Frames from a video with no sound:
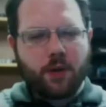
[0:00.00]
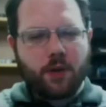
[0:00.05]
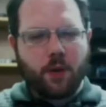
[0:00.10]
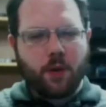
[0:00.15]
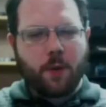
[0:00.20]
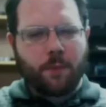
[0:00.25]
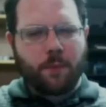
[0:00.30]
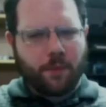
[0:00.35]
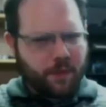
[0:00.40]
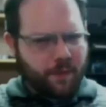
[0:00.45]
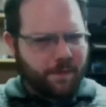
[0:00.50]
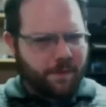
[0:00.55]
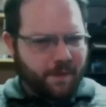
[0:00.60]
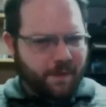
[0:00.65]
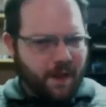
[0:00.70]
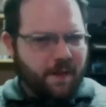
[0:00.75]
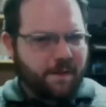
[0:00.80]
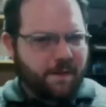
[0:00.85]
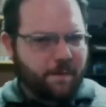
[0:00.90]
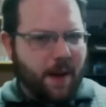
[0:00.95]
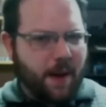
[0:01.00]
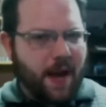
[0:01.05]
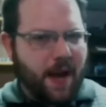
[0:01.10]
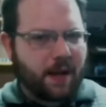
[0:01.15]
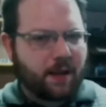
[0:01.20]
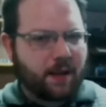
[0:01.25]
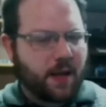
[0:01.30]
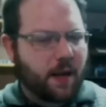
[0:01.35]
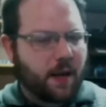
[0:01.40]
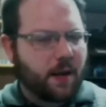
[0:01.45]
too up with the fluff
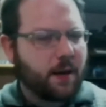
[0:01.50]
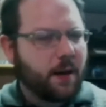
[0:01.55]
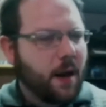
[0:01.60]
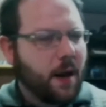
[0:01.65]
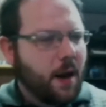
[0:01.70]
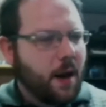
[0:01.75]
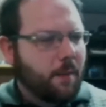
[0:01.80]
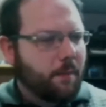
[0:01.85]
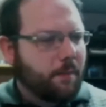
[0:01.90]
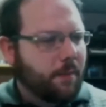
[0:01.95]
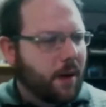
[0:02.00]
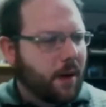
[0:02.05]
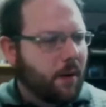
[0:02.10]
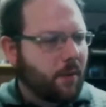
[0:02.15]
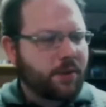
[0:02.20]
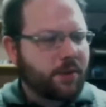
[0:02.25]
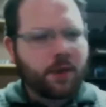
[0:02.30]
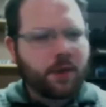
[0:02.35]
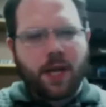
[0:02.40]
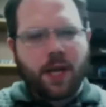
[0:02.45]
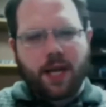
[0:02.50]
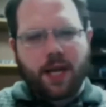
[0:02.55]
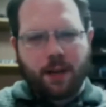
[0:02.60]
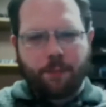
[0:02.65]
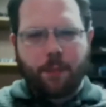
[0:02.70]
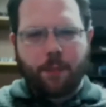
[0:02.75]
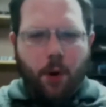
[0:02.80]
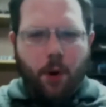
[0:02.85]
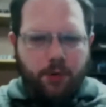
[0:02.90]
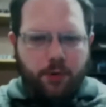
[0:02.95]
back then, but was there like a
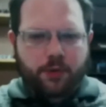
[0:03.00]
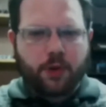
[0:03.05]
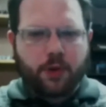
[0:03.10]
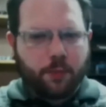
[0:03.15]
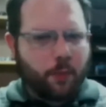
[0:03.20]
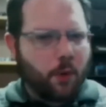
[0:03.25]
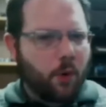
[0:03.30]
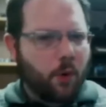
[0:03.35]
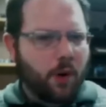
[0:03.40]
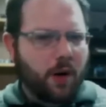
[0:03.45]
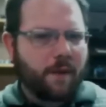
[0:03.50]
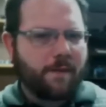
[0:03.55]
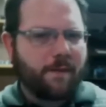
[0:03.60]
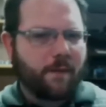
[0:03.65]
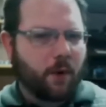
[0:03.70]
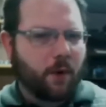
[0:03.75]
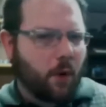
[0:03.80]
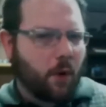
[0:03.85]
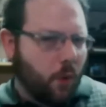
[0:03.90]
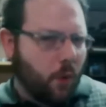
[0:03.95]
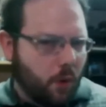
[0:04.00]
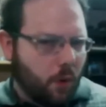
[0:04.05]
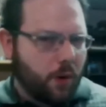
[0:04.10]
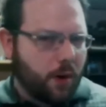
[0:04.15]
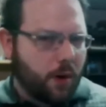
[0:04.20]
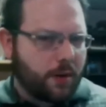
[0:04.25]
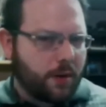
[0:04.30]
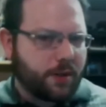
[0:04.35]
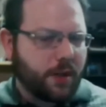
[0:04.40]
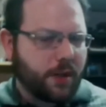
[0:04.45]
poster boy for
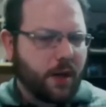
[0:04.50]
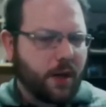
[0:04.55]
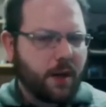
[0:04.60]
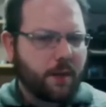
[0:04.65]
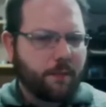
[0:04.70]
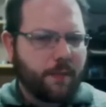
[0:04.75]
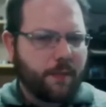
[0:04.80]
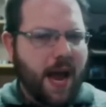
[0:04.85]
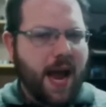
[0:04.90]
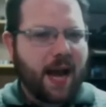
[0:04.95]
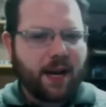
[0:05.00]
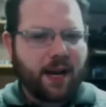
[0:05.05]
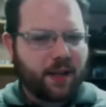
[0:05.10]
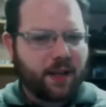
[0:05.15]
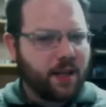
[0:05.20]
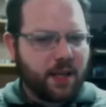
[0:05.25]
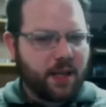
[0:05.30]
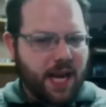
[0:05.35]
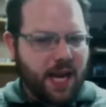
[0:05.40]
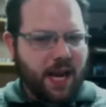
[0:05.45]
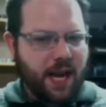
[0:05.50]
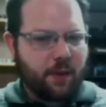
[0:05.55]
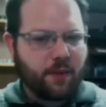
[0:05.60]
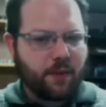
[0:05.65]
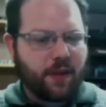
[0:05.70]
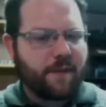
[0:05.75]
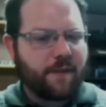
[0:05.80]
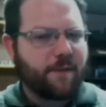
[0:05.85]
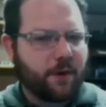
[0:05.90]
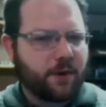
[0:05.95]
Hordes back in the day when
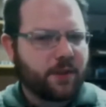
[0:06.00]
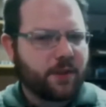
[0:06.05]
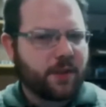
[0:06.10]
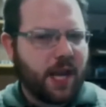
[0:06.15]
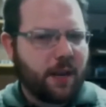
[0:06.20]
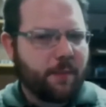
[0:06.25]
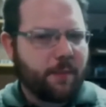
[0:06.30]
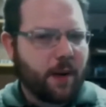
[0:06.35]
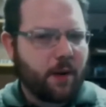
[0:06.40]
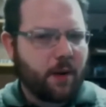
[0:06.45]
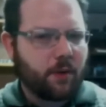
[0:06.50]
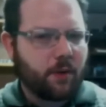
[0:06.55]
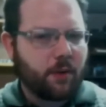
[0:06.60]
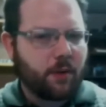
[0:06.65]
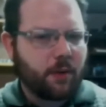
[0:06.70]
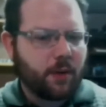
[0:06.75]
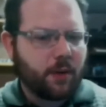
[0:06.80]
they first came out?